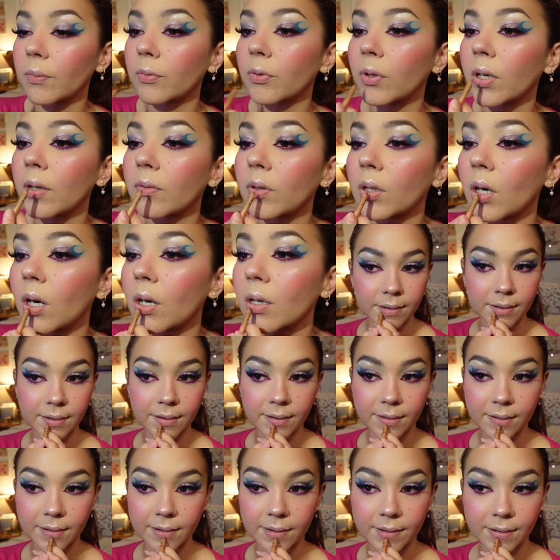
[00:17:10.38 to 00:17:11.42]
Forever
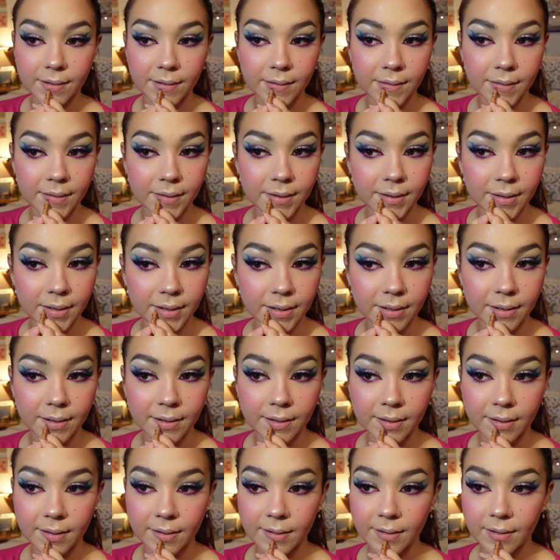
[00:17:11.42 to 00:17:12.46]
Artist Color Pencil. I'm
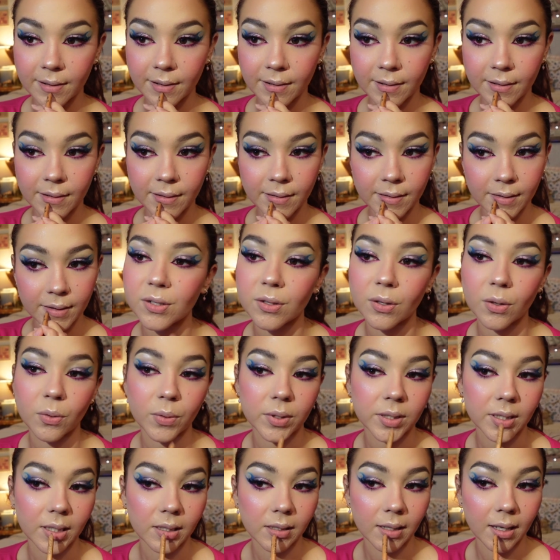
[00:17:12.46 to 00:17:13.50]
not going to be harsh though
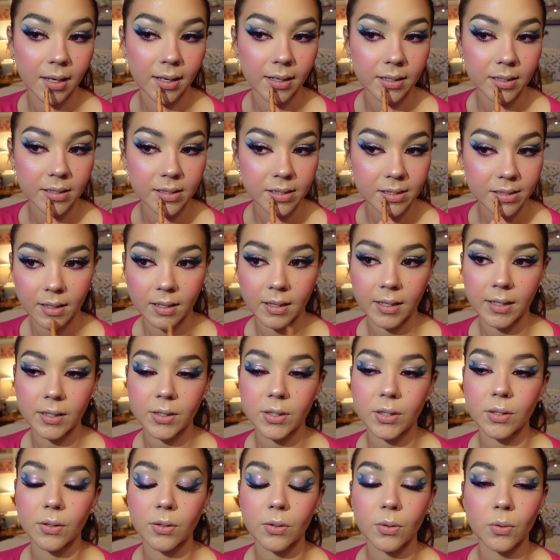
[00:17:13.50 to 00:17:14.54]
with the lines. I like
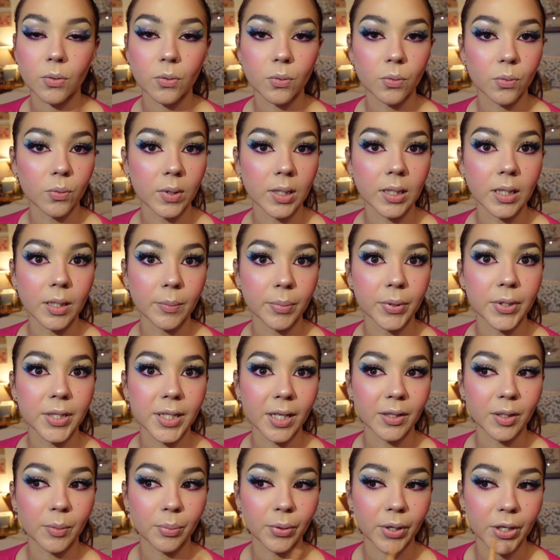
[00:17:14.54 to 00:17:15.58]
to really put
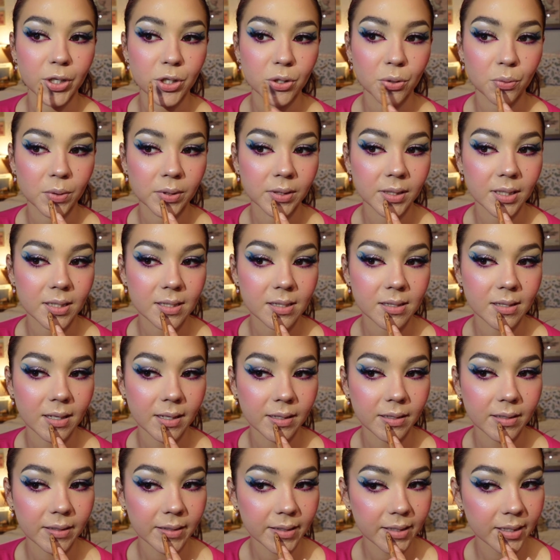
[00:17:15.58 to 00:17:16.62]
down the pressure with this
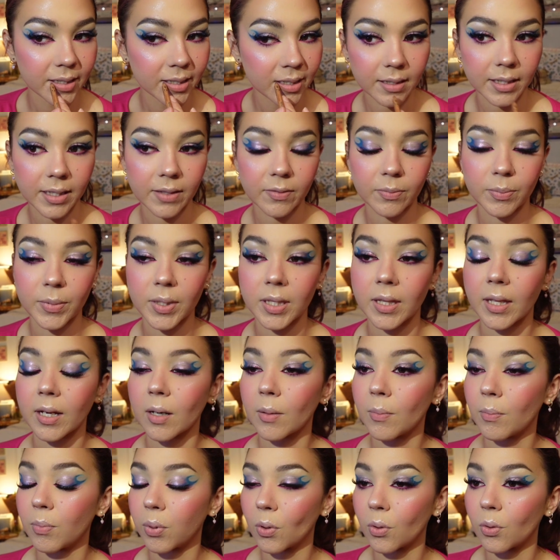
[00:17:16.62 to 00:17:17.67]
liner and give me like
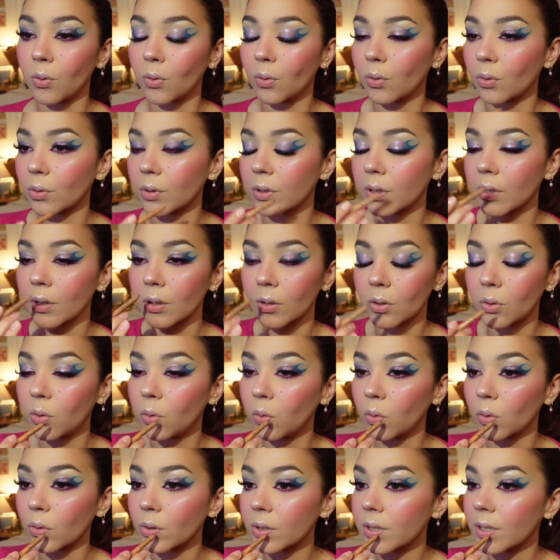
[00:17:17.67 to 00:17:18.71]
a bold,
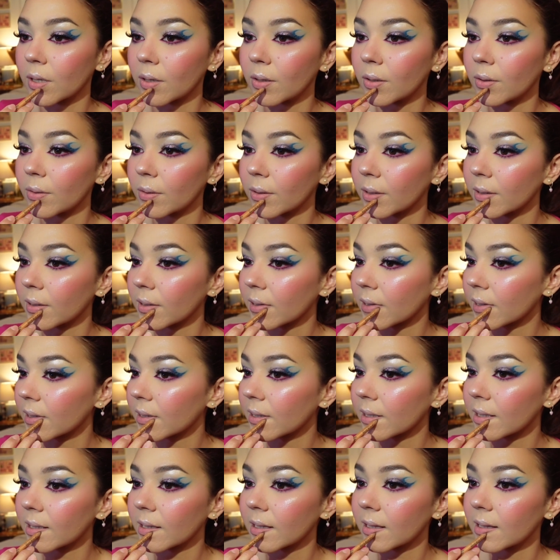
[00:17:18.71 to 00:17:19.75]
cool tone
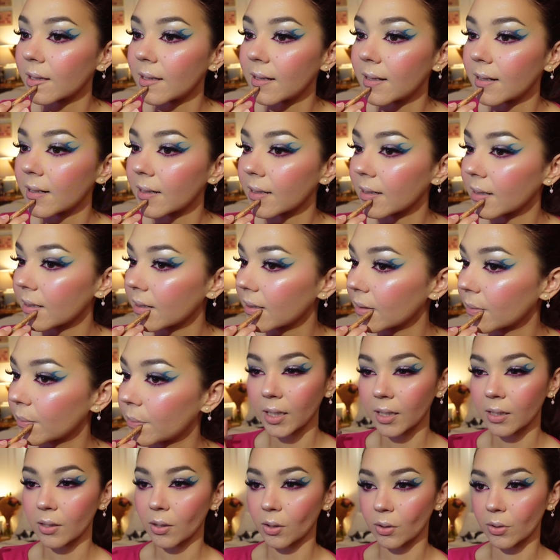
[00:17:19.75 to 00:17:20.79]
line. I
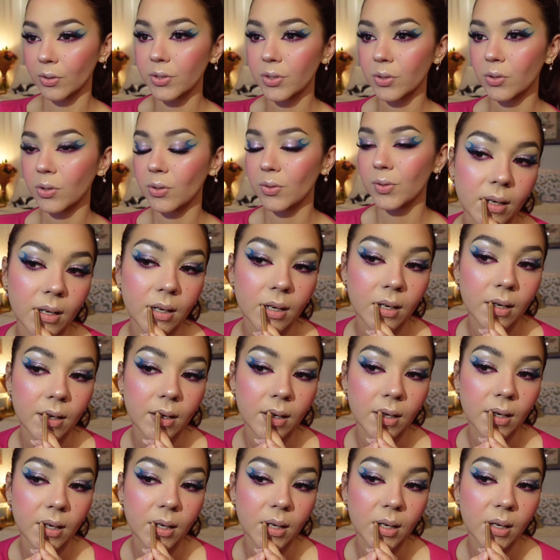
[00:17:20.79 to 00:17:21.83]
can also use it
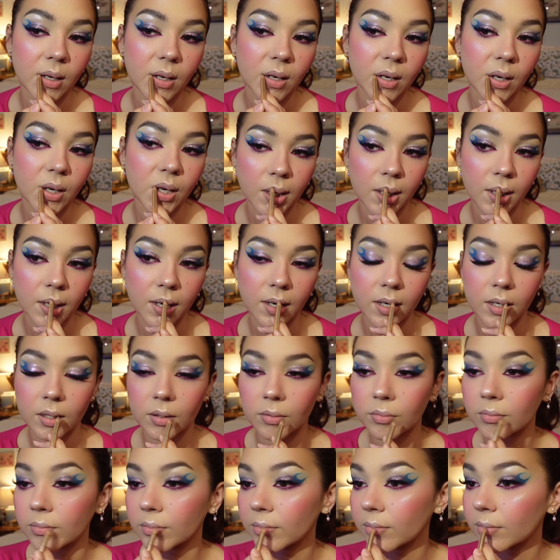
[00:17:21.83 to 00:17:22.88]
just to slightly
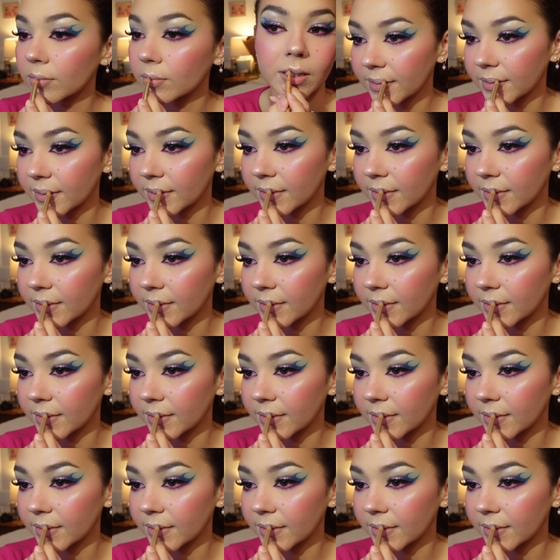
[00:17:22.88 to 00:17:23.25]
contour.